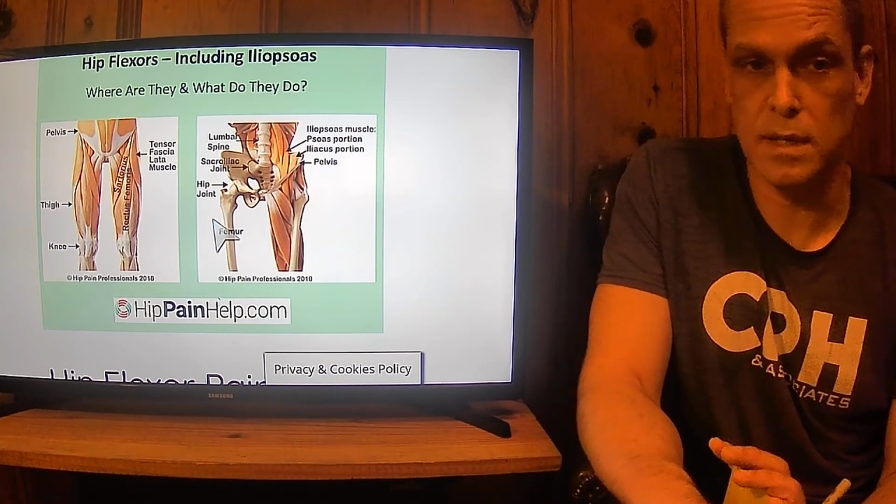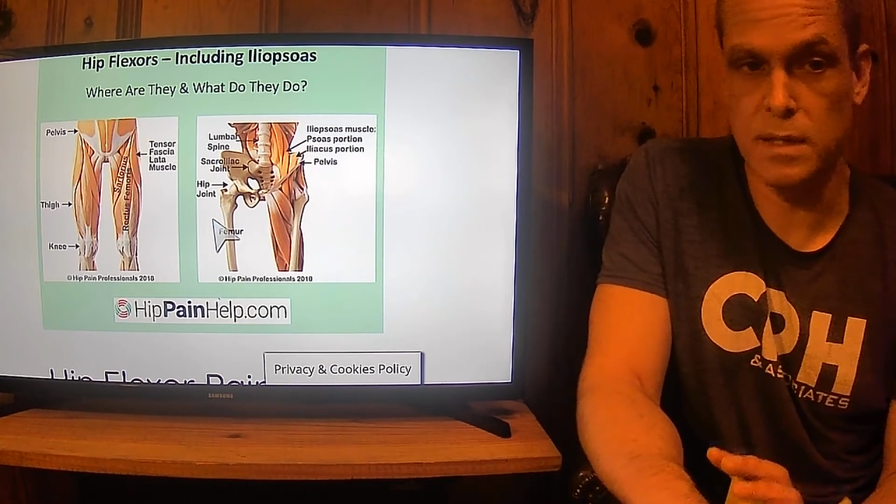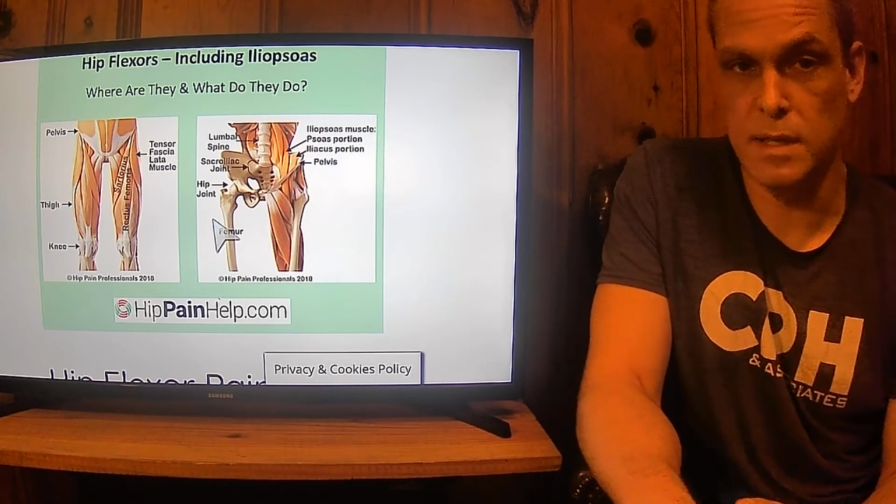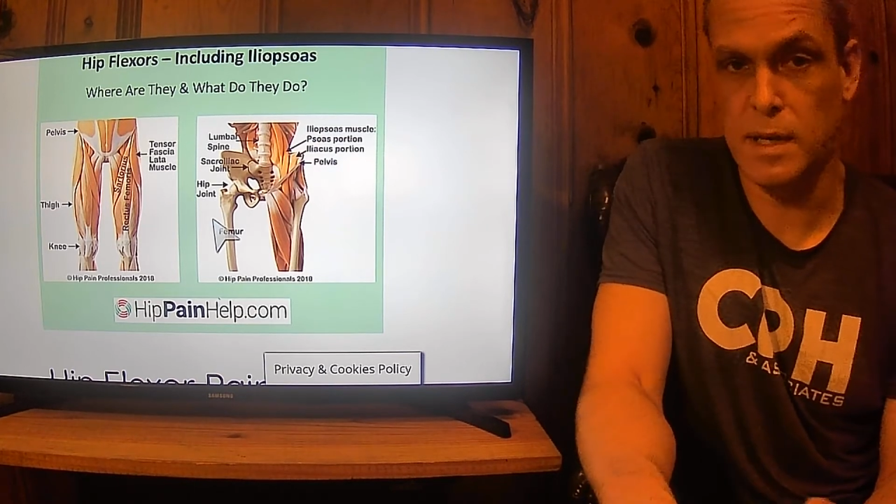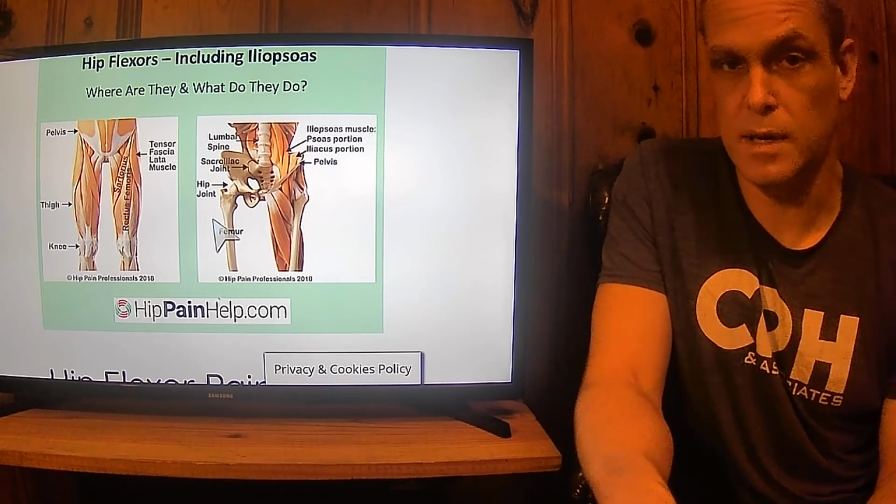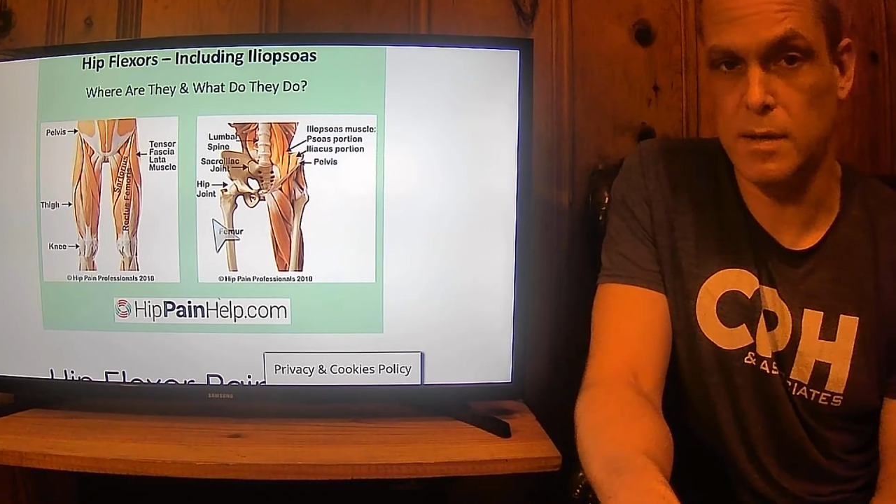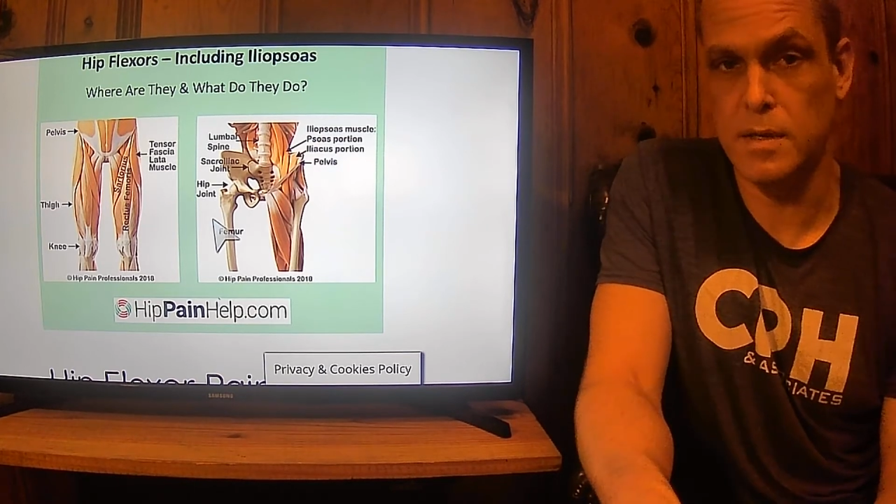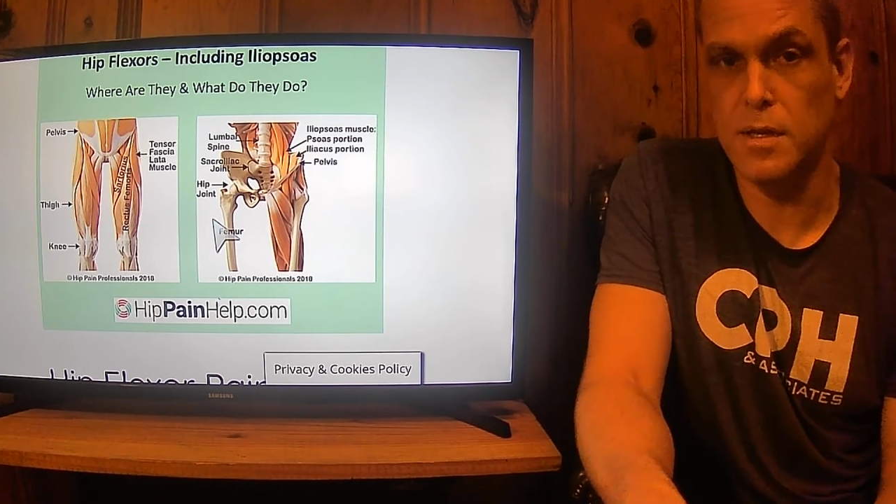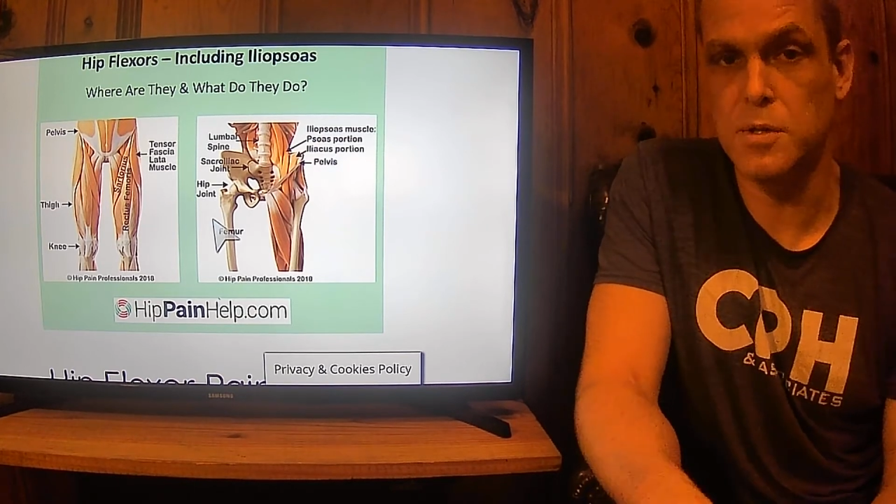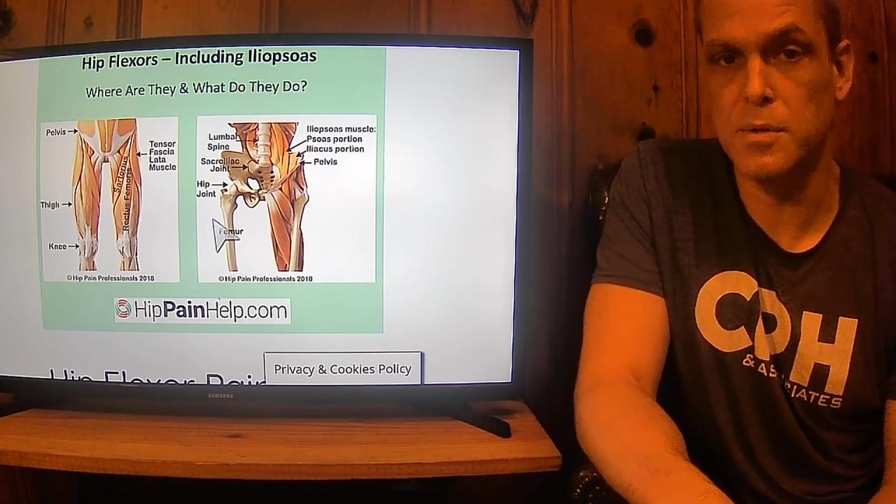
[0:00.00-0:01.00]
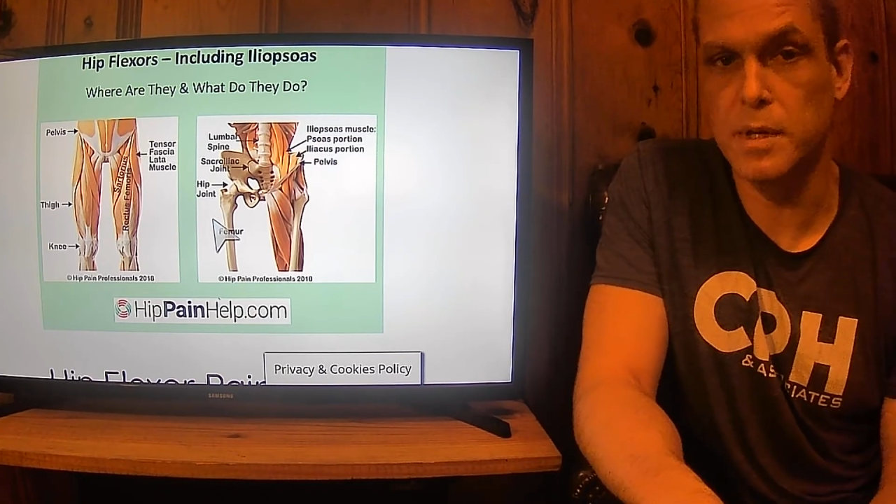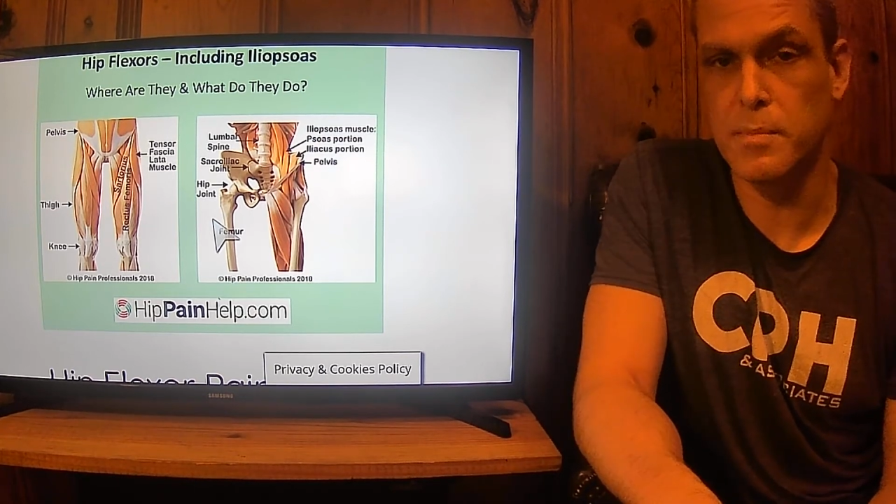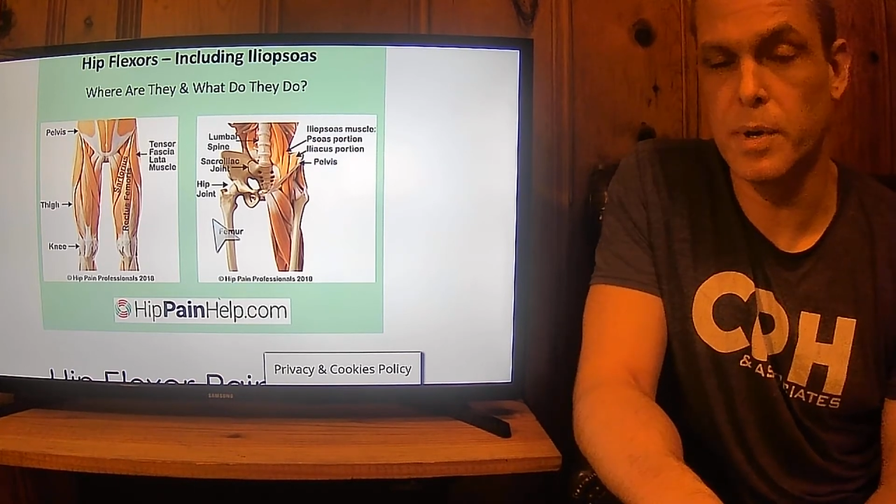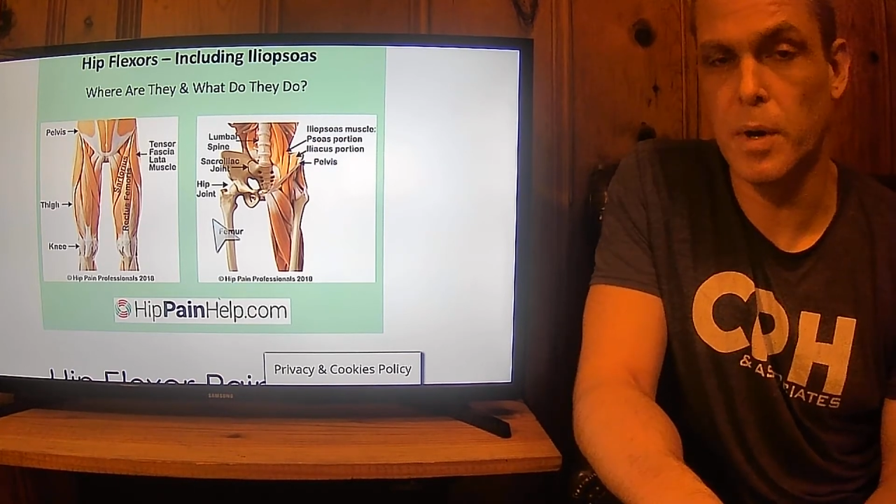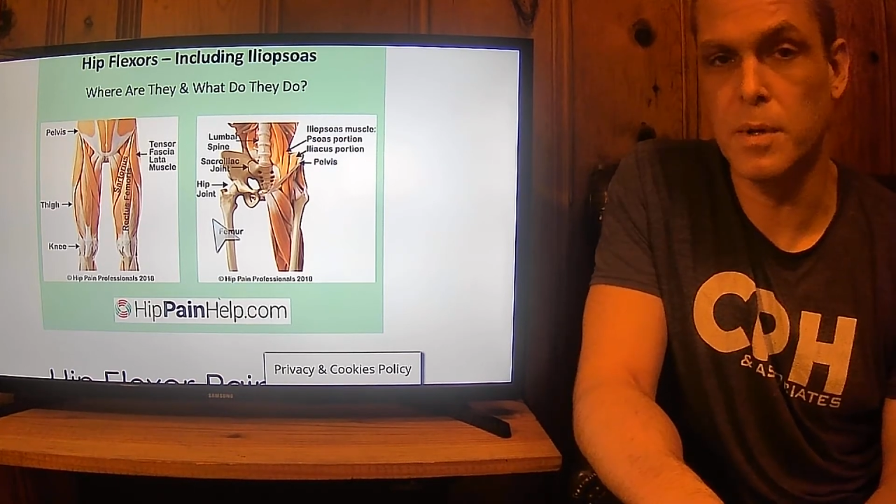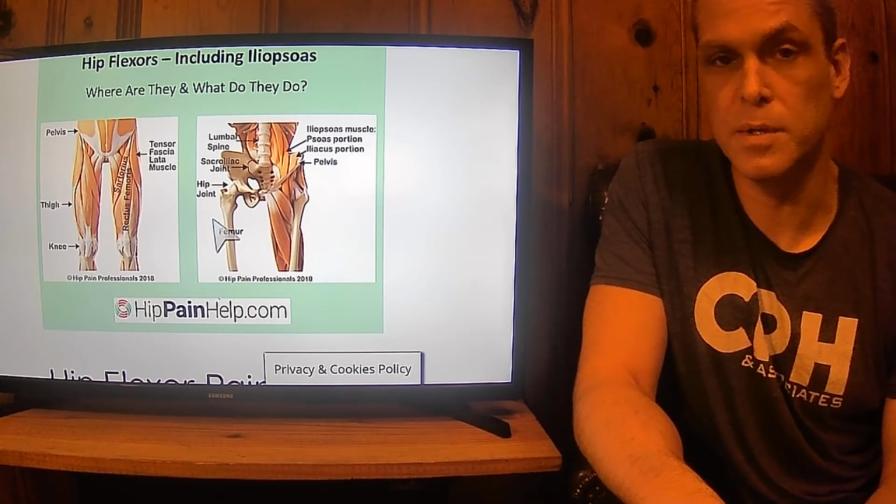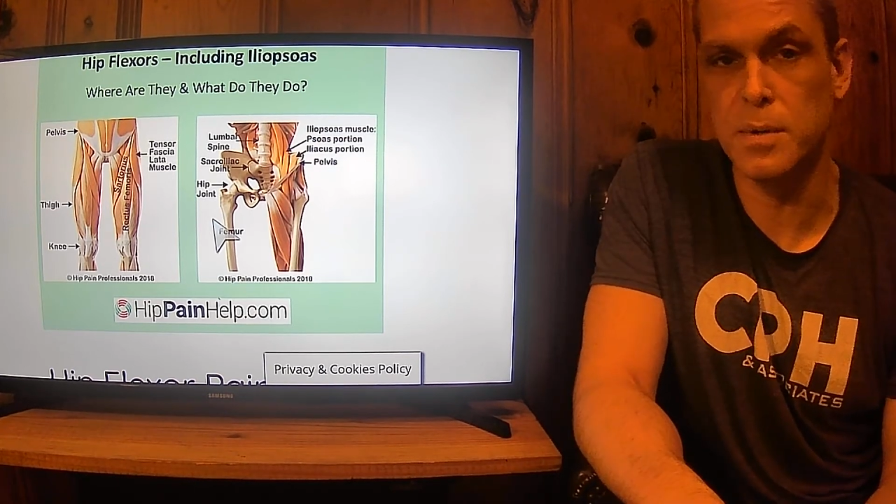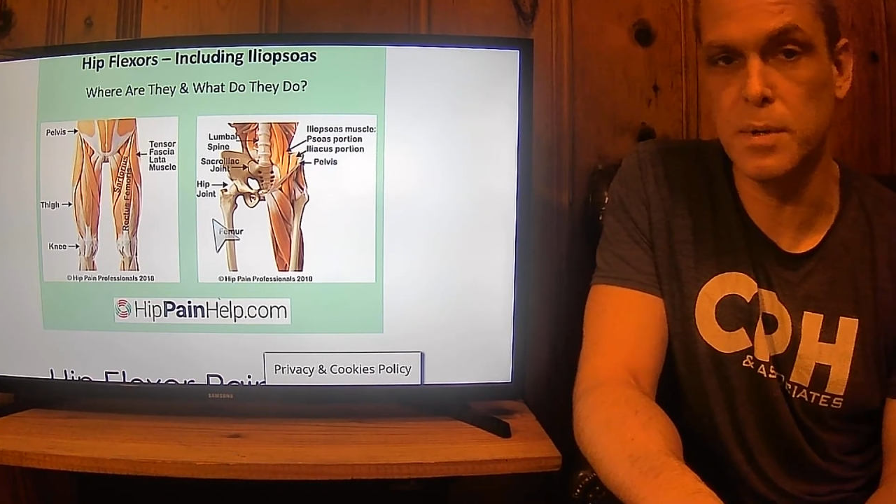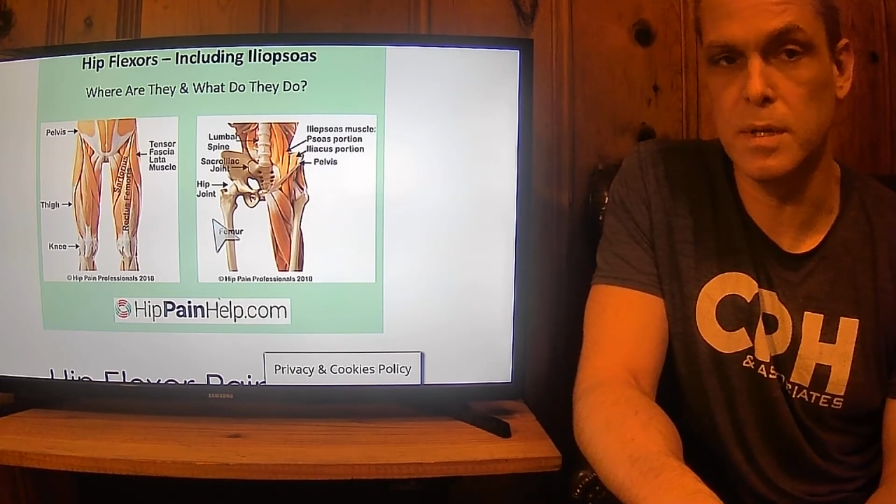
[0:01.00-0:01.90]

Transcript: let's take out the injury component to it